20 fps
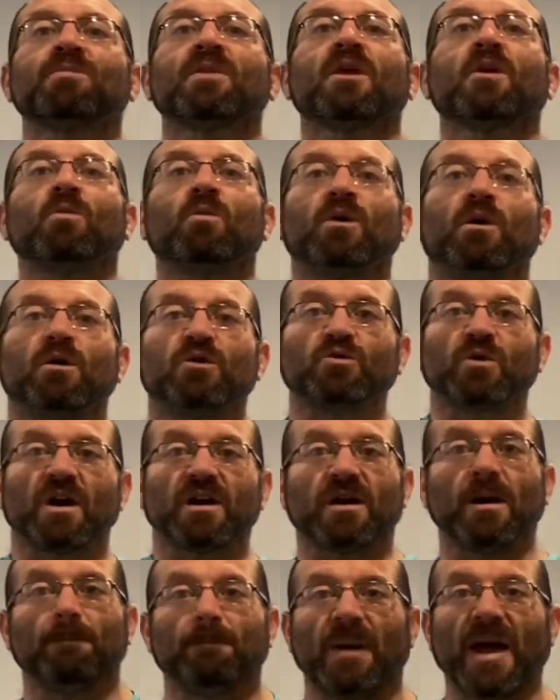we always wanna
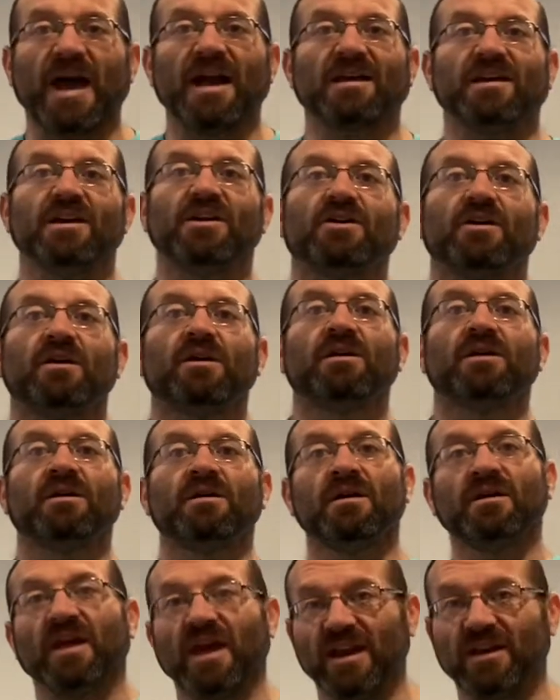come back here
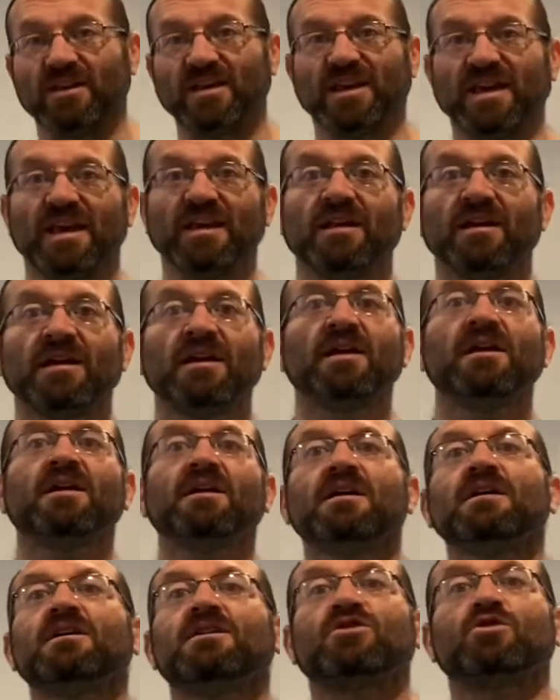and get
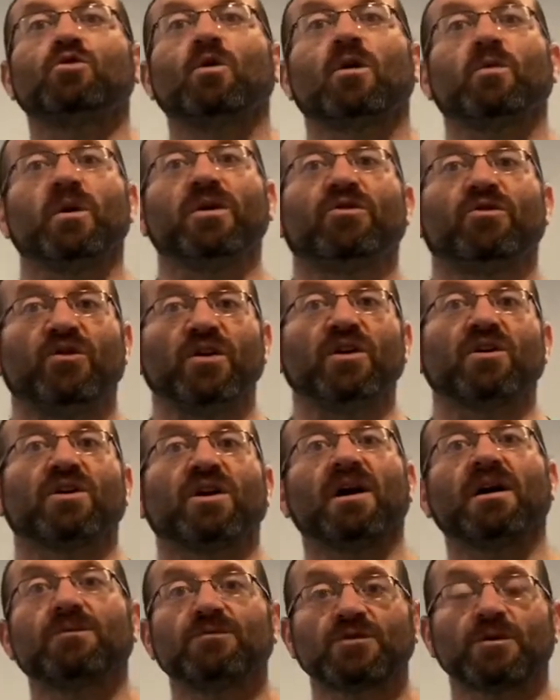to where we feel
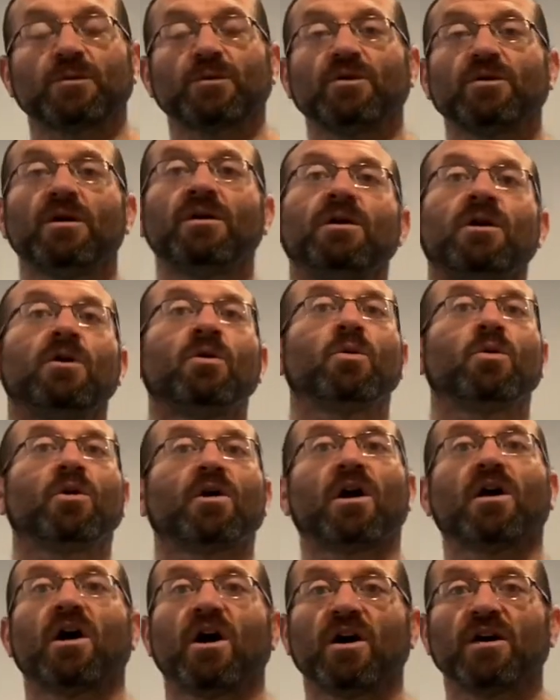comfortable, where our
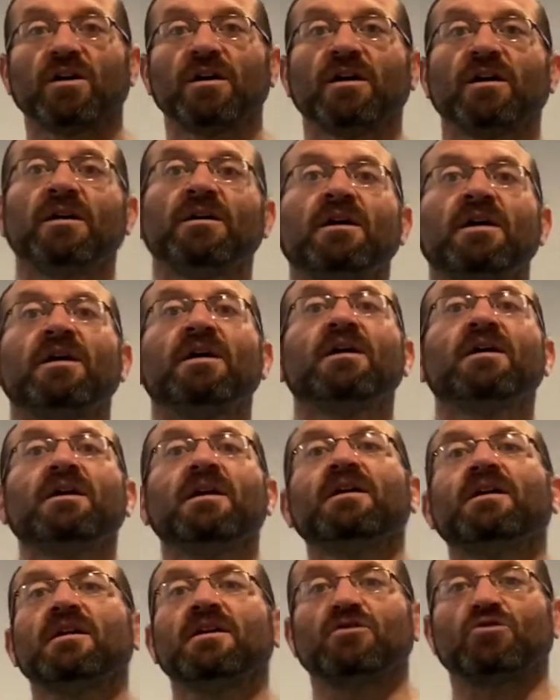heart
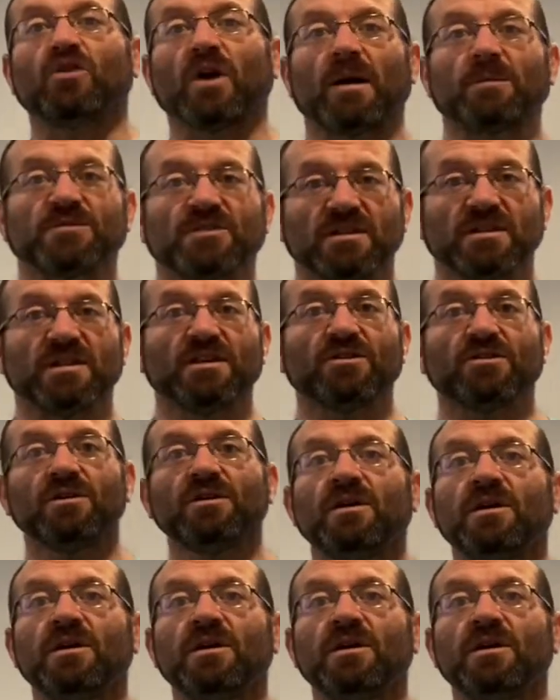drops a little,